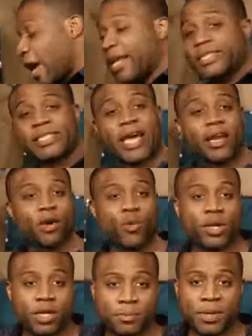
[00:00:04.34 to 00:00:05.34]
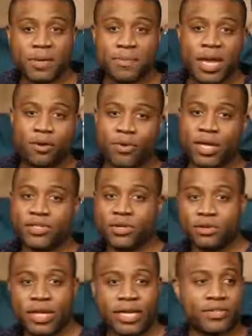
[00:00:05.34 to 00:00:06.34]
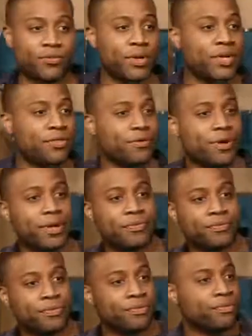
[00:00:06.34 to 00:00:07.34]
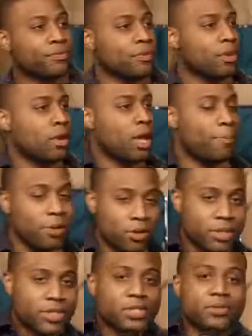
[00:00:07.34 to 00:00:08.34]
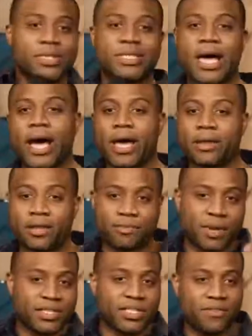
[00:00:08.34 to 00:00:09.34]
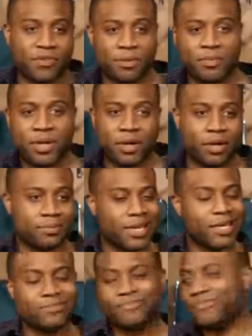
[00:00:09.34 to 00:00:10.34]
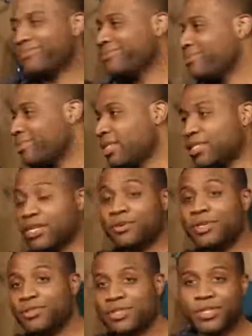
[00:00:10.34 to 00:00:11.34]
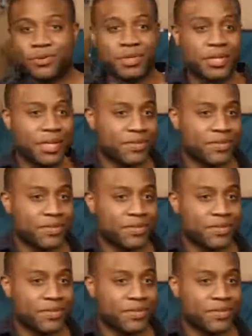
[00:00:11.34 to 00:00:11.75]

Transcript: I decided I wasn't going to be a man when I turned like 23. I put on a suit and a tie, looked myself in the mirror. I'm like, it's no use doing